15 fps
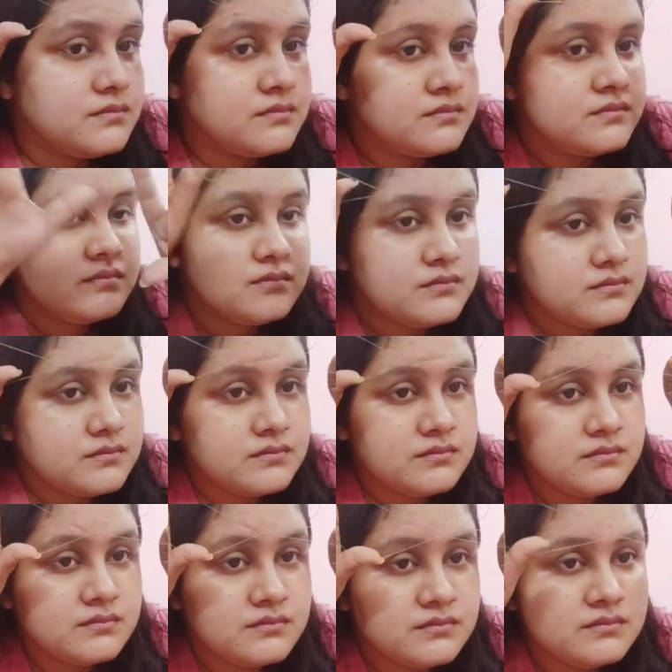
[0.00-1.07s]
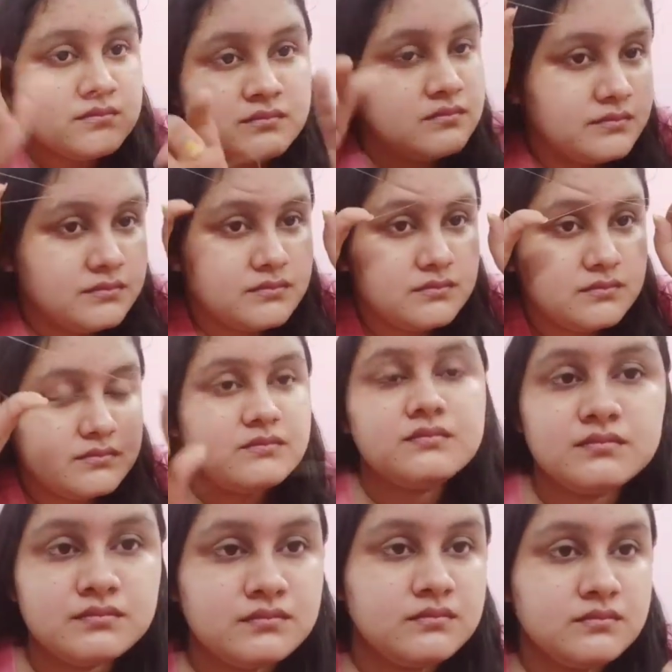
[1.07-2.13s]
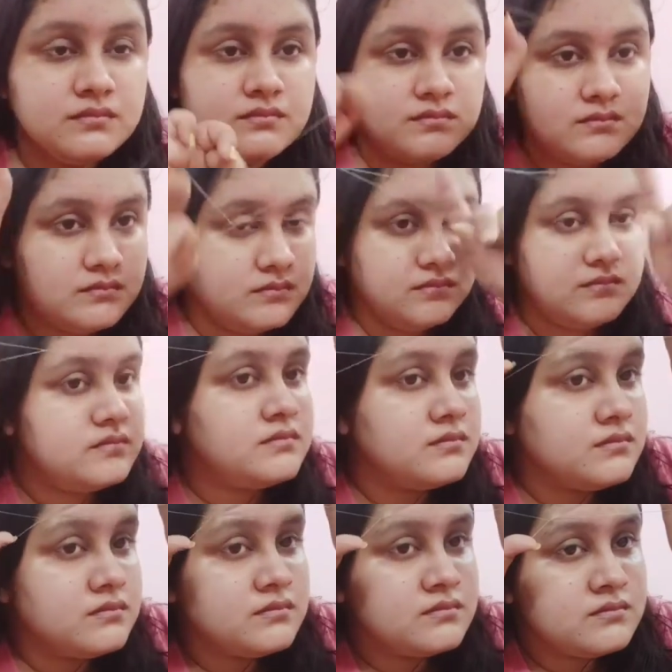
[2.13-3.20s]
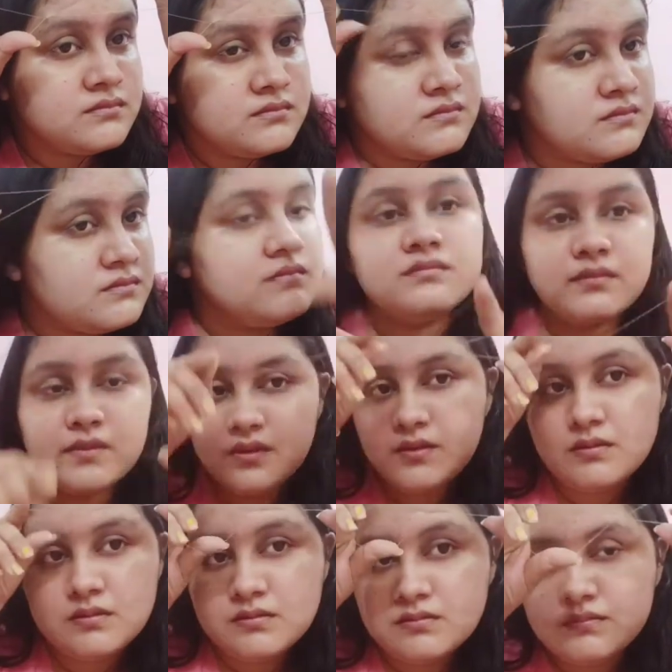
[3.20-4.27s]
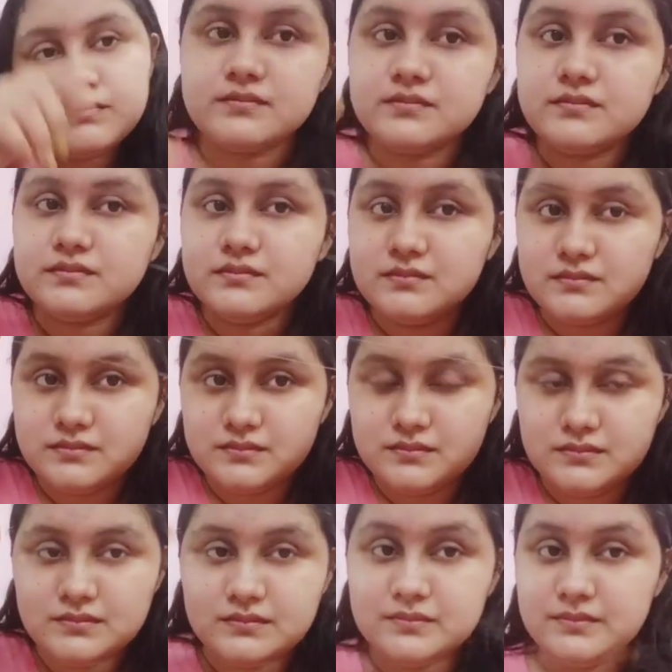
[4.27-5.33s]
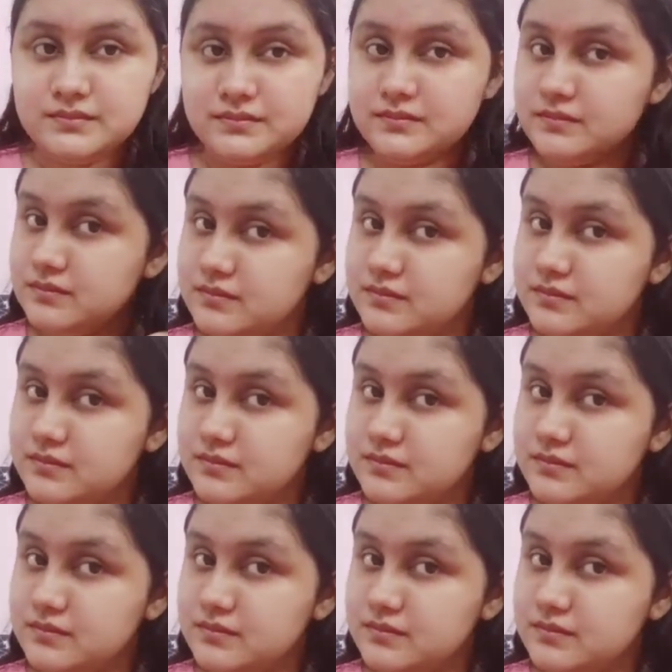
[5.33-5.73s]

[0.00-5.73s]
(silence)